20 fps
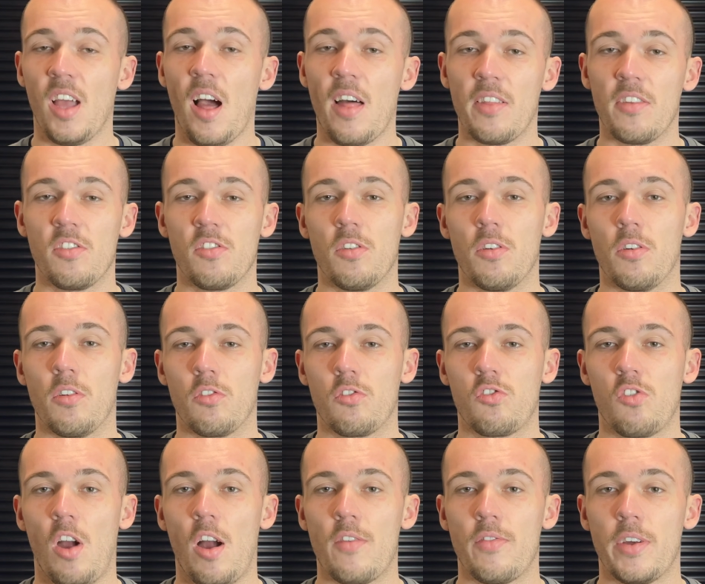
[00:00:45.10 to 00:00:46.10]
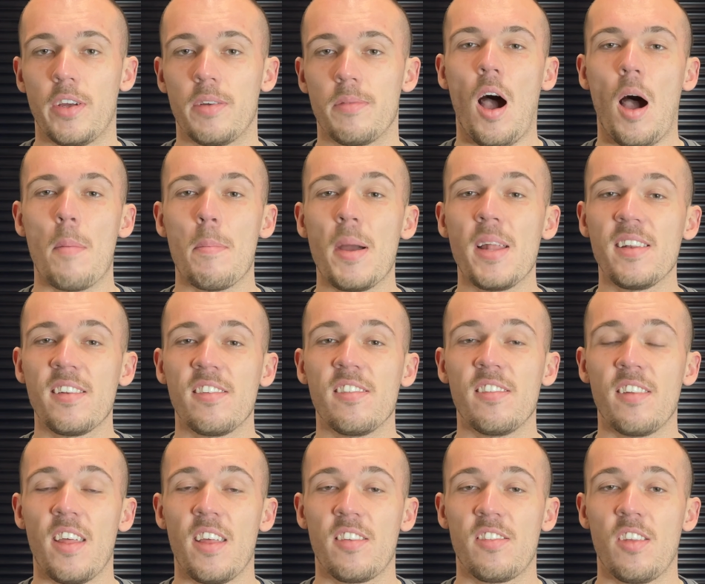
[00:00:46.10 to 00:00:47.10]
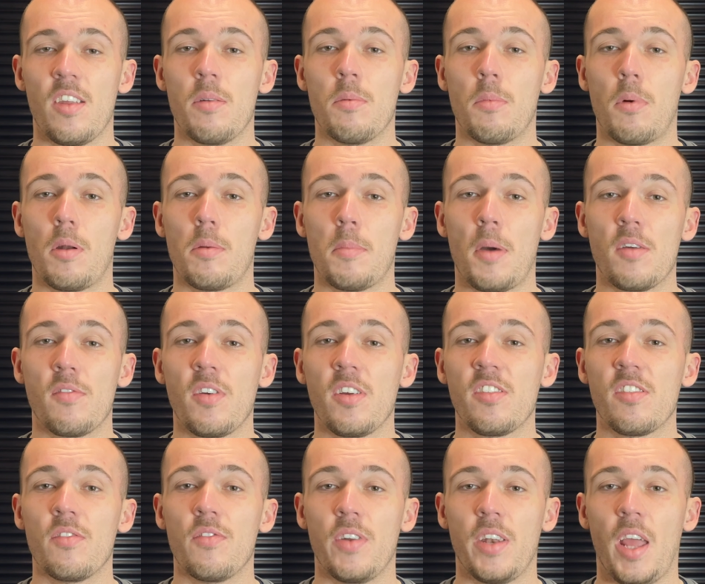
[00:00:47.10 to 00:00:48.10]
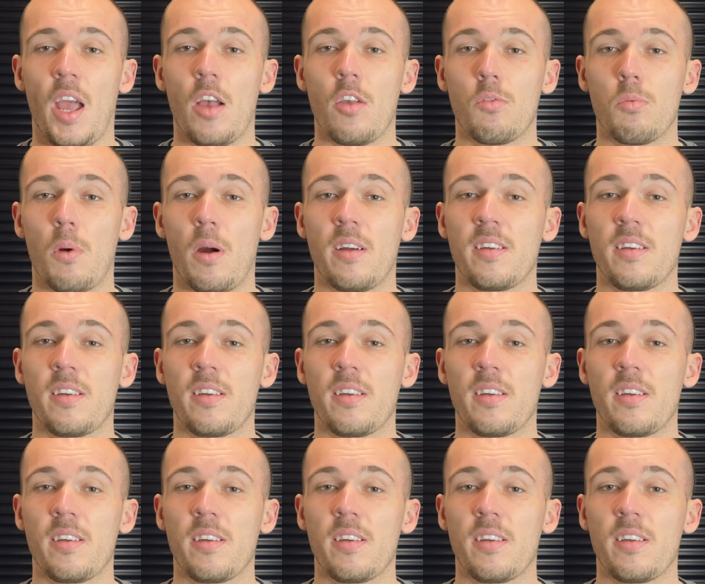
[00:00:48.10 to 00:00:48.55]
others doing on Strava. I mentioned this in one of my recent videos where I